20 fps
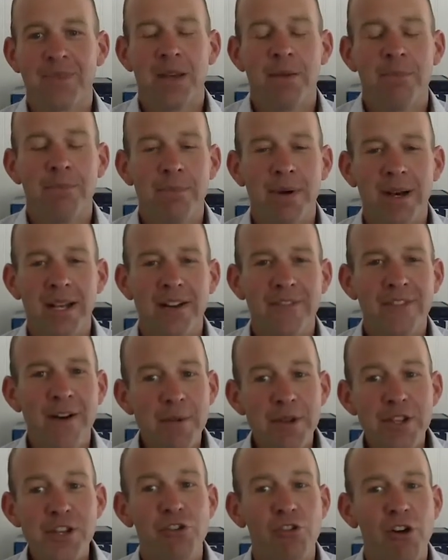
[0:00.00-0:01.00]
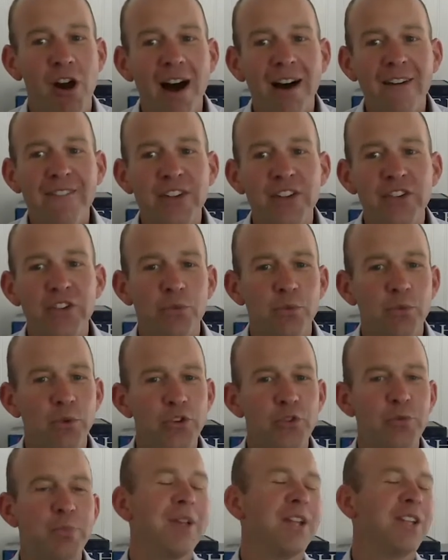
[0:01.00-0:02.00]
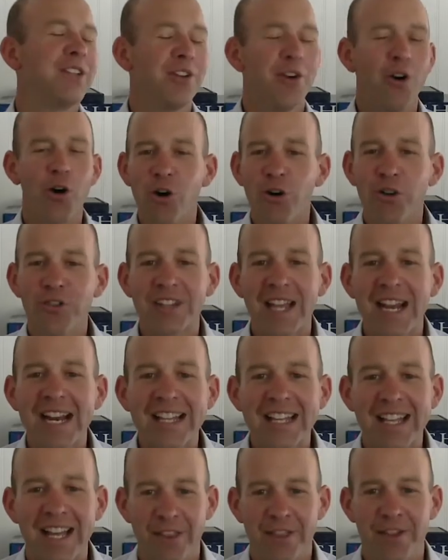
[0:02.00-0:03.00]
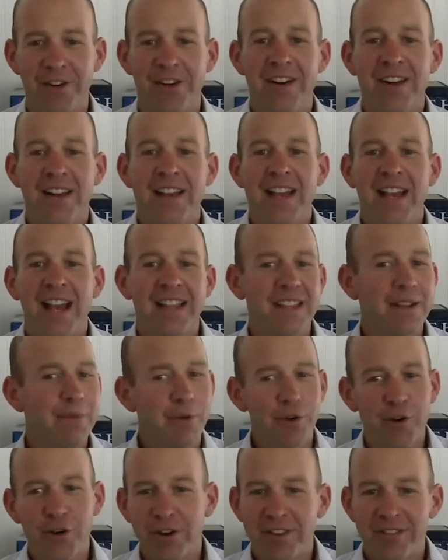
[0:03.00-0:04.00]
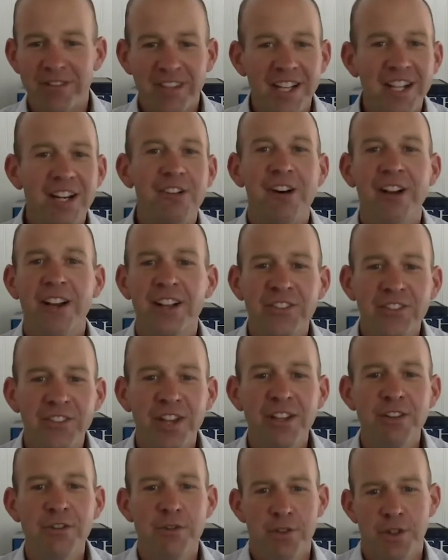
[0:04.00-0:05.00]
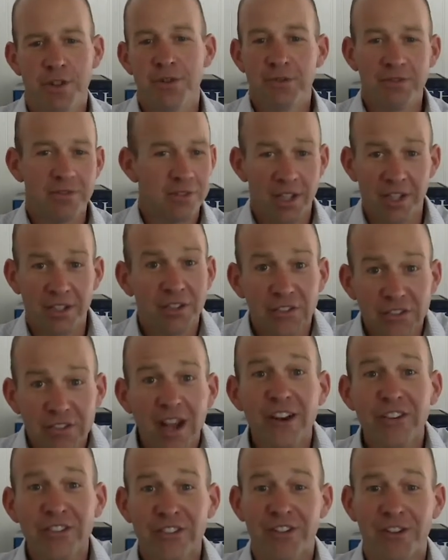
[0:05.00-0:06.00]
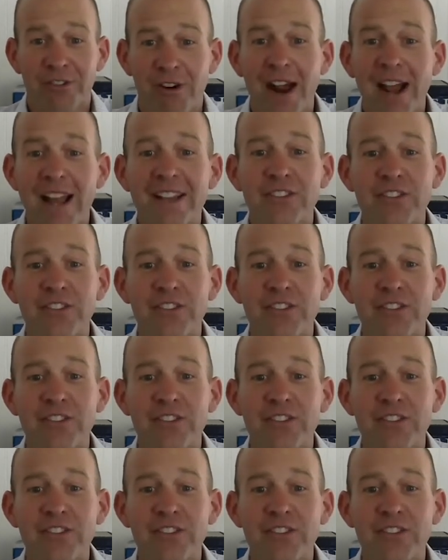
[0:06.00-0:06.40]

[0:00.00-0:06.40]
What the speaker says: But if I'm in your office, we'll spend all day together, and then we'll go to dinner and continue the discussion, right?